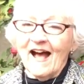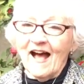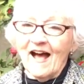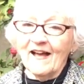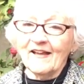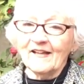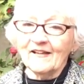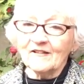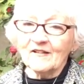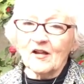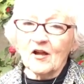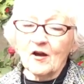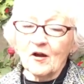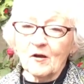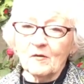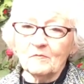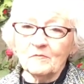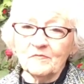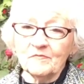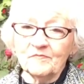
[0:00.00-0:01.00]
I had
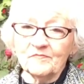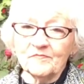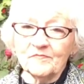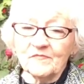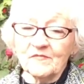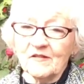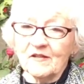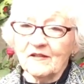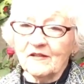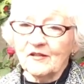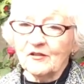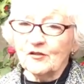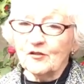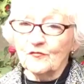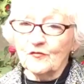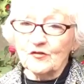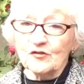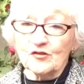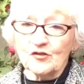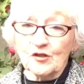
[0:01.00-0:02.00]
come
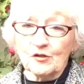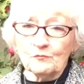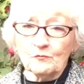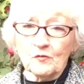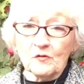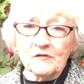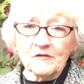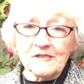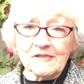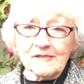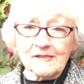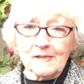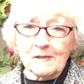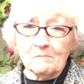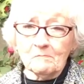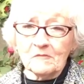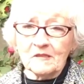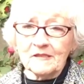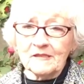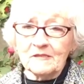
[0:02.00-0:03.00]
to the General
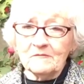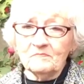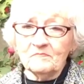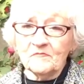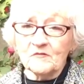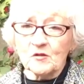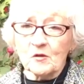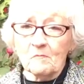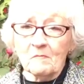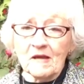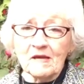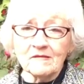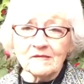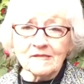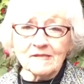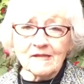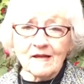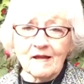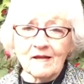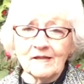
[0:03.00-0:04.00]
Assembly, to Mount
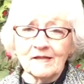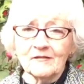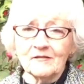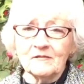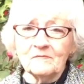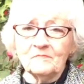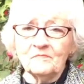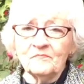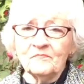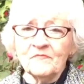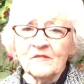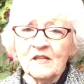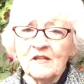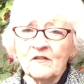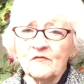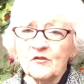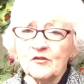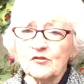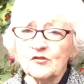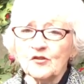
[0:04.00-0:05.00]
Zion,
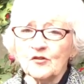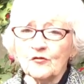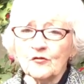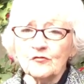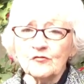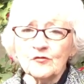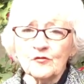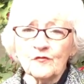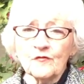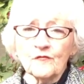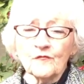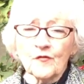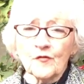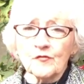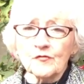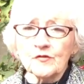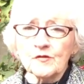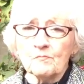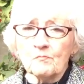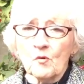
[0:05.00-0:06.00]
the Church of the
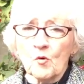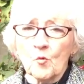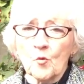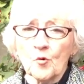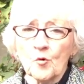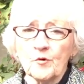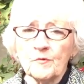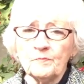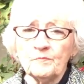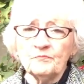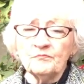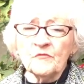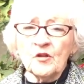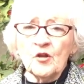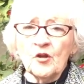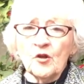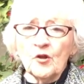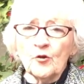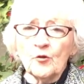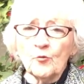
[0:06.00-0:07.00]
Firstborn,
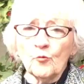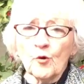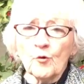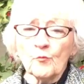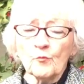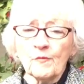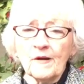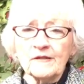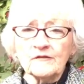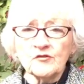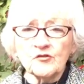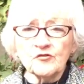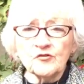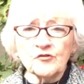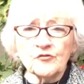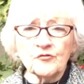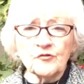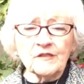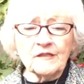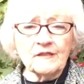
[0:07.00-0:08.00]
who are
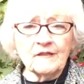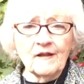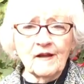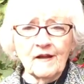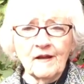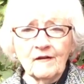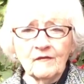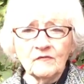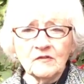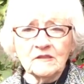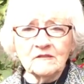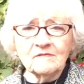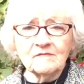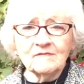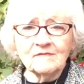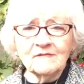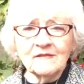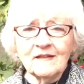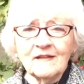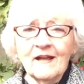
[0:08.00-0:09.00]
registered in heaven,
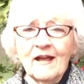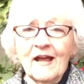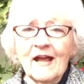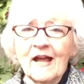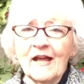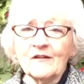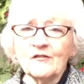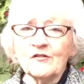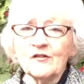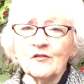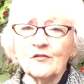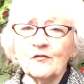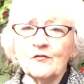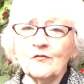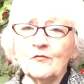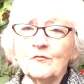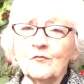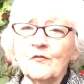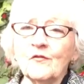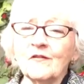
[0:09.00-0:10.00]
and
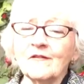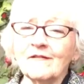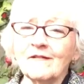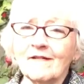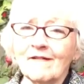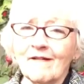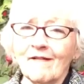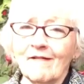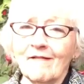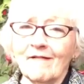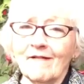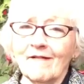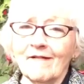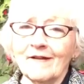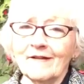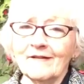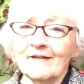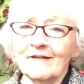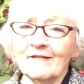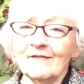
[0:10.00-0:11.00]
to
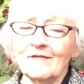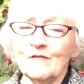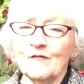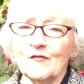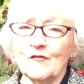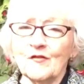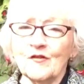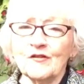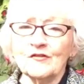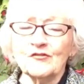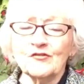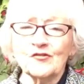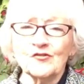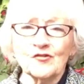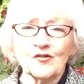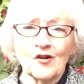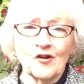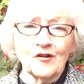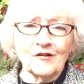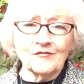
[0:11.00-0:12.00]
God, the
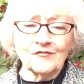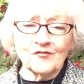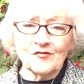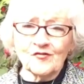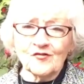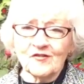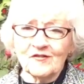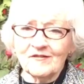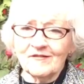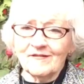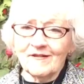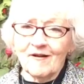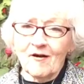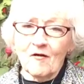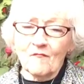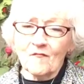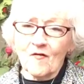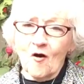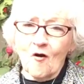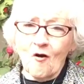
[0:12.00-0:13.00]
judge
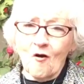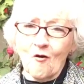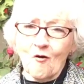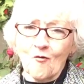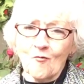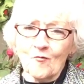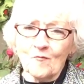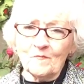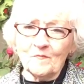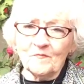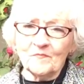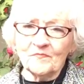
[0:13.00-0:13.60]
of all.